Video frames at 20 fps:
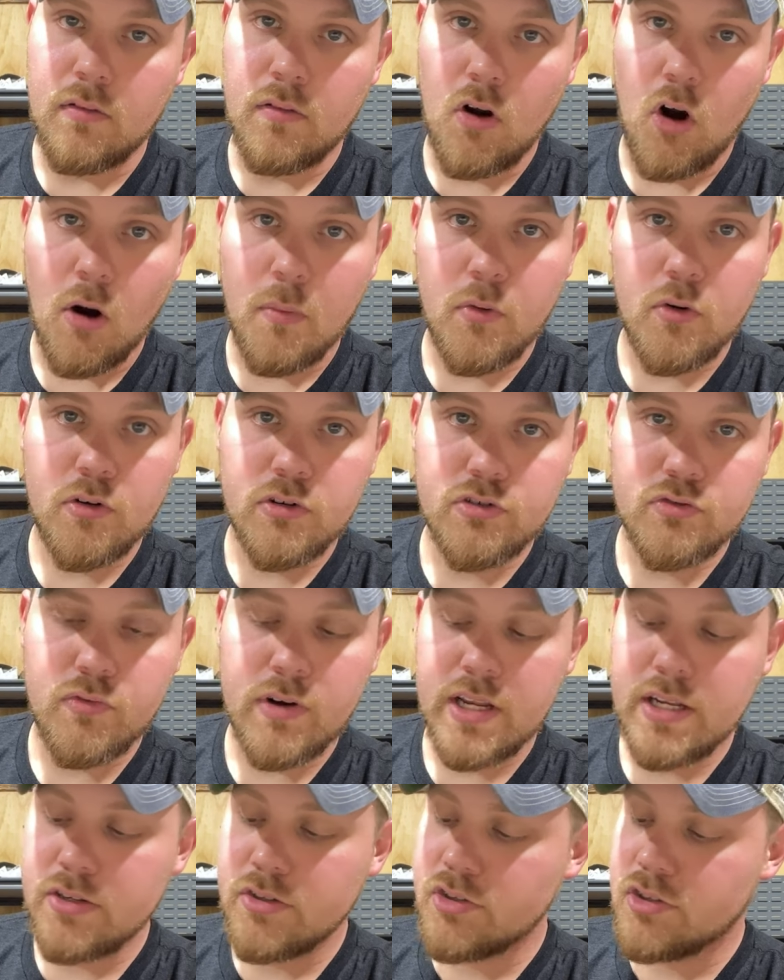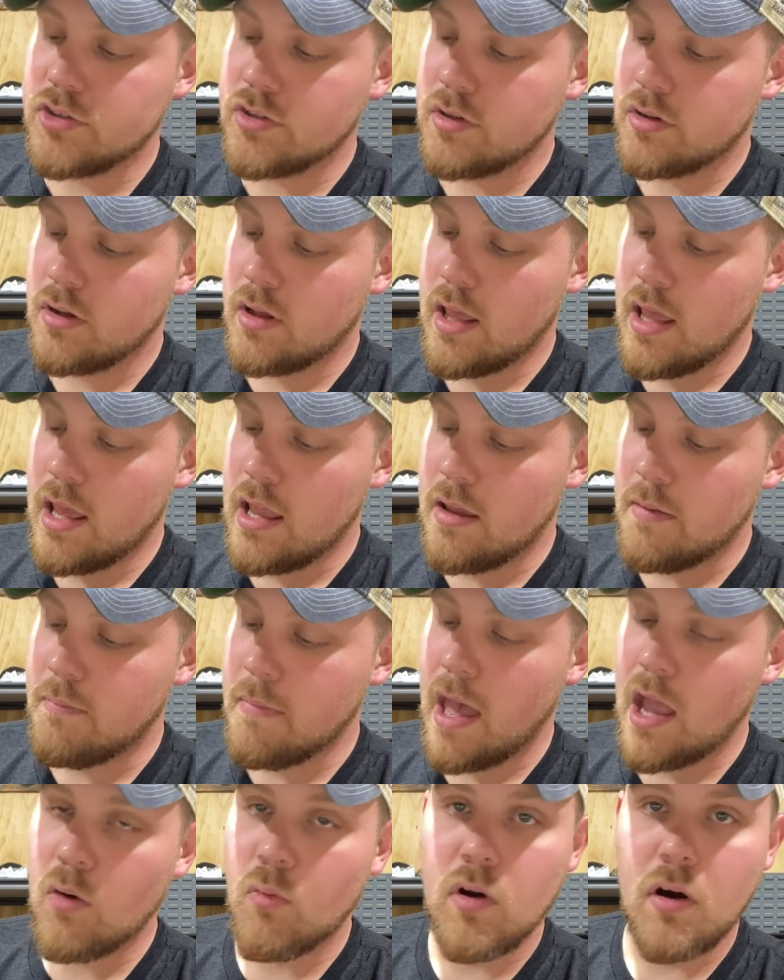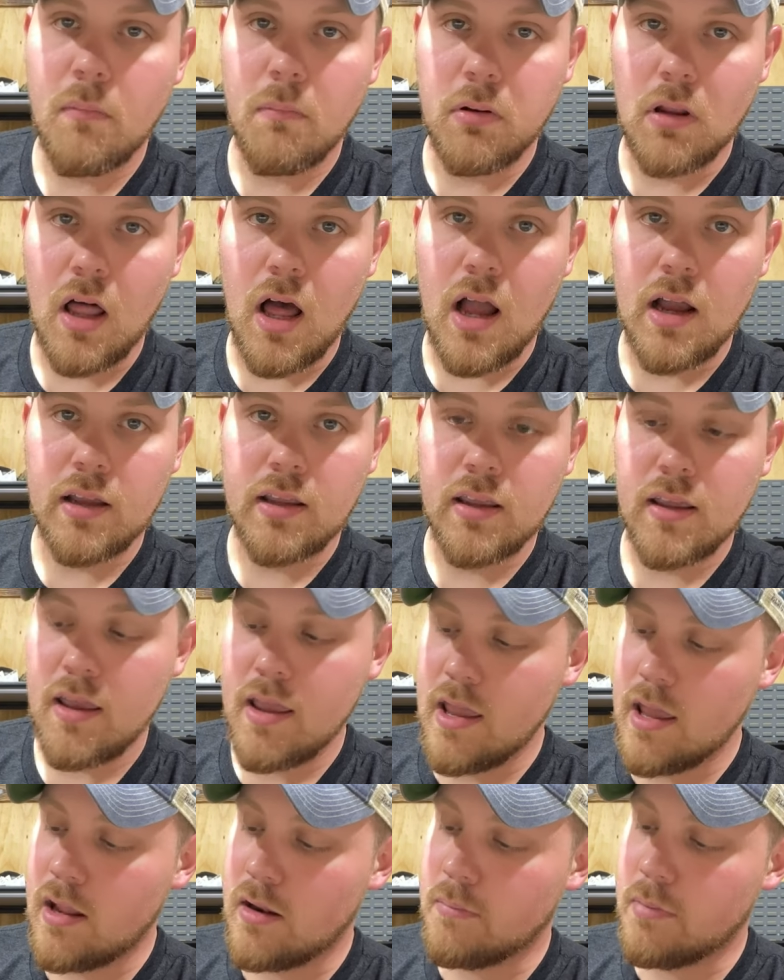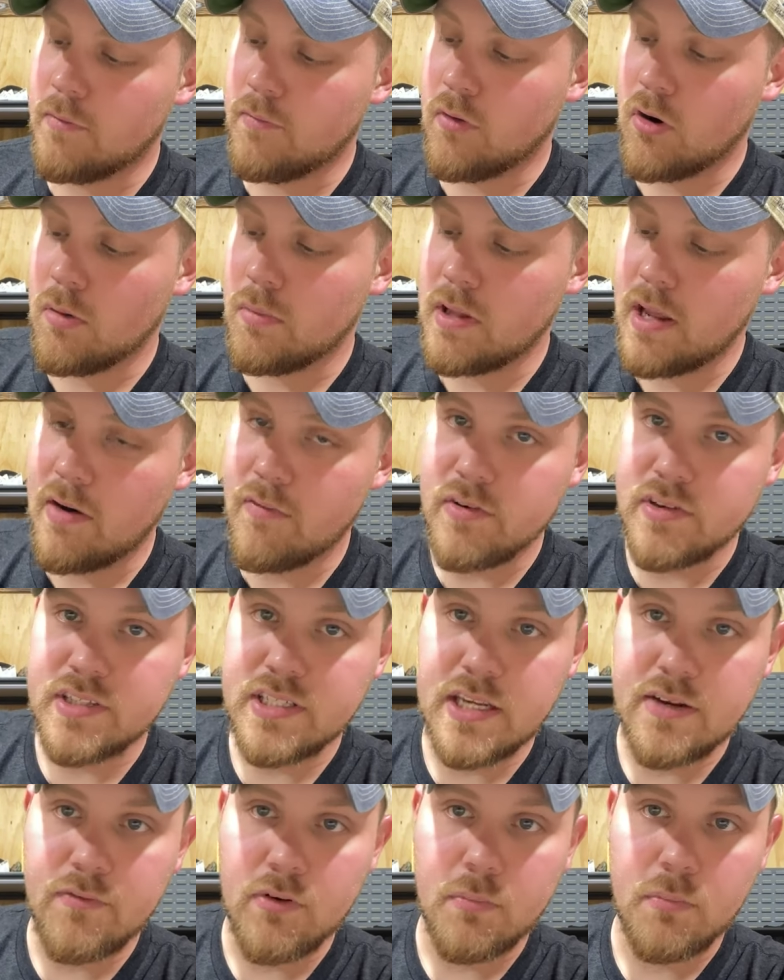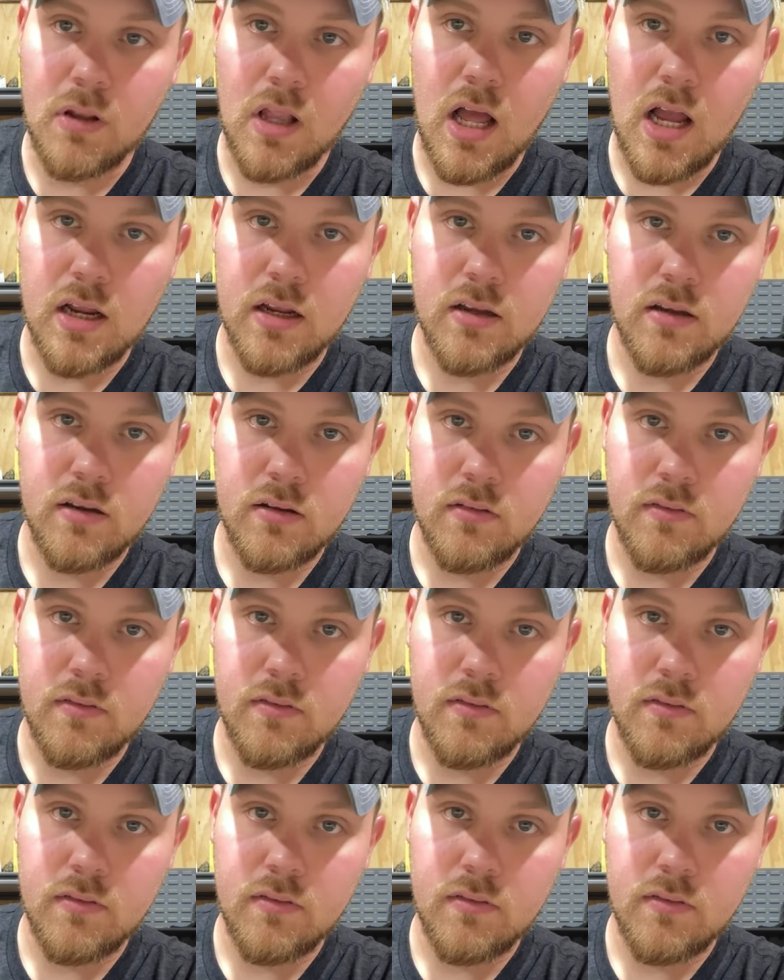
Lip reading: armorer's wrench, a magwell block, and preferably a receiver block,